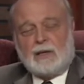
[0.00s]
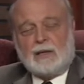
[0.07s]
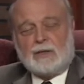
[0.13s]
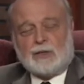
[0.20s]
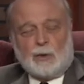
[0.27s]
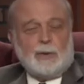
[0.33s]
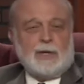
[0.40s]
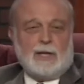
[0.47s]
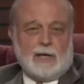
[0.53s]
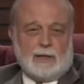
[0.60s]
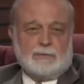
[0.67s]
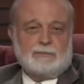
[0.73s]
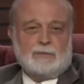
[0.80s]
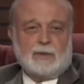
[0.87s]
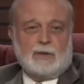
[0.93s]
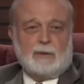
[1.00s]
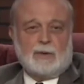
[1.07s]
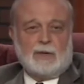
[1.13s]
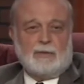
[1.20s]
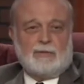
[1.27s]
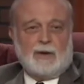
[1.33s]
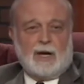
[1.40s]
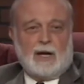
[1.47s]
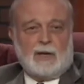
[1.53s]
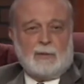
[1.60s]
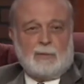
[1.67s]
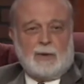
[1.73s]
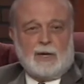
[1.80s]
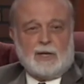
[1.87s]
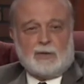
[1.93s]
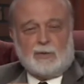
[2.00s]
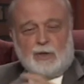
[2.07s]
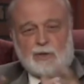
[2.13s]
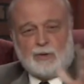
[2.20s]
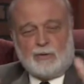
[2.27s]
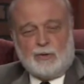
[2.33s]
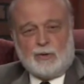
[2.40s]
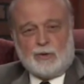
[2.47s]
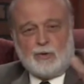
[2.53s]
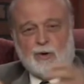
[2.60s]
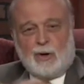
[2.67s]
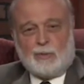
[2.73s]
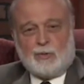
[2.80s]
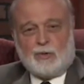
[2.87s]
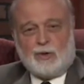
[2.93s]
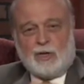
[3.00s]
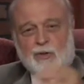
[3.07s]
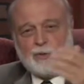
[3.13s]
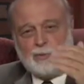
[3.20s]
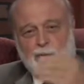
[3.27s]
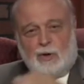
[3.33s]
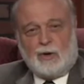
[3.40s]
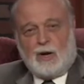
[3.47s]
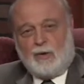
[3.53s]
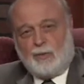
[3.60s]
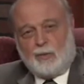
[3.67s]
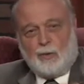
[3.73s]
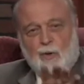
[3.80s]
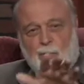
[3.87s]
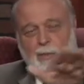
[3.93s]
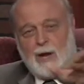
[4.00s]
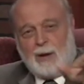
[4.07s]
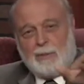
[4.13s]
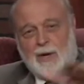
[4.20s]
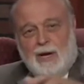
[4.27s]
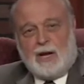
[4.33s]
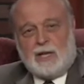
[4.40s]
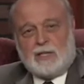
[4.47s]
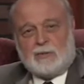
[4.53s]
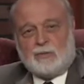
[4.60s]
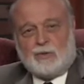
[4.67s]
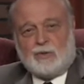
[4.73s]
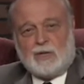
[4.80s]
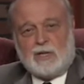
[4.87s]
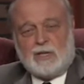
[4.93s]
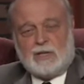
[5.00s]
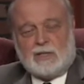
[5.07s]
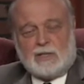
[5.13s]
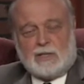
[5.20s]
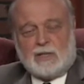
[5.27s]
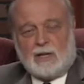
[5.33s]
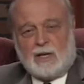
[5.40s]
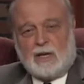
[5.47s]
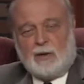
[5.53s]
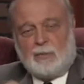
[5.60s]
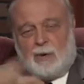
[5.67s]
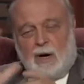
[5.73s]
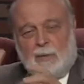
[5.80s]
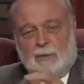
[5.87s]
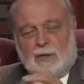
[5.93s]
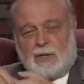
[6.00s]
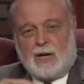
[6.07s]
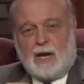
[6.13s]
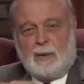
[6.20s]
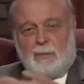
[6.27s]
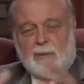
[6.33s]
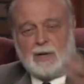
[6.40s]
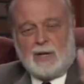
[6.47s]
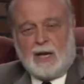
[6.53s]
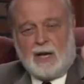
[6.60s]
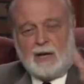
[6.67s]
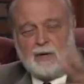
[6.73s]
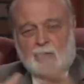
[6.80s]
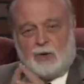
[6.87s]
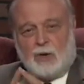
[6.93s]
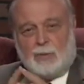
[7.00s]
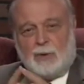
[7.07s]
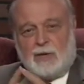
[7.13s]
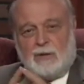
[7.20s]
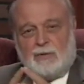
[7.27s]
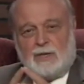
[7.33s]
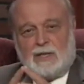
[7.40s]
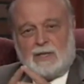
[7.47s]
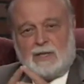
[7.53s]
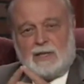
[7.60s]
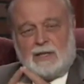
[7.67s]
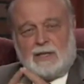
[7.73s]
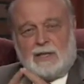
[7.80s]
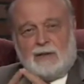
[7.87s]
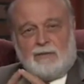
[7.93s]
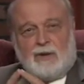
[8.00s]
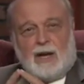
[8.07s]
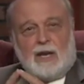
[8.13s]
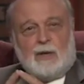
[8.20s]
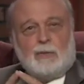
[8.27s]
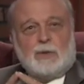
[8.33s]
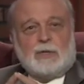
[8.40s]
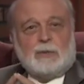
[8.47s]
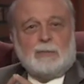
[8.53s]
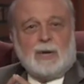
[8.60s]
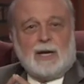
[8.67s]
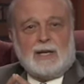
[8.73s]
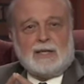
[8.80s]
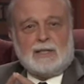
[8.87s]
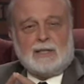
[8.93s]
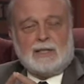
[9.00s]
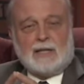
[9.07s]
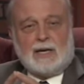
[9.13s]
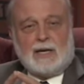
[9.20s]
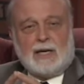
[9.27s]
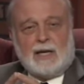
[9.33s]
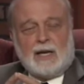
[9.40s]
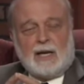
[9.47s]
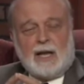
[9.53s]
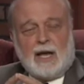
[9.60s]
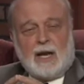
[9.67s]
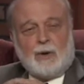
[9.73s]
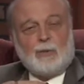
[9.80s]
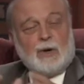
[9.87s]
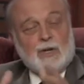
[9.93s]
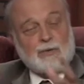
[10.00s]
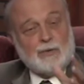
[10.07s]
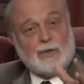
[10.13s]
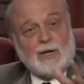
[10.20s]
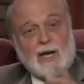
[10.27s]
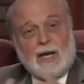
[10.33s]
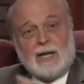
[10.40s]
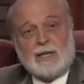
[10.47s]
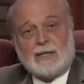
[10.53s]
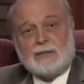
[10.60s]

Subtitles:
So we did. We found a place where there's a few scrub trees. We pulled off the road back behind some trees and popped the top and had an enjoyable evening. Finally went to bed and had a restful night.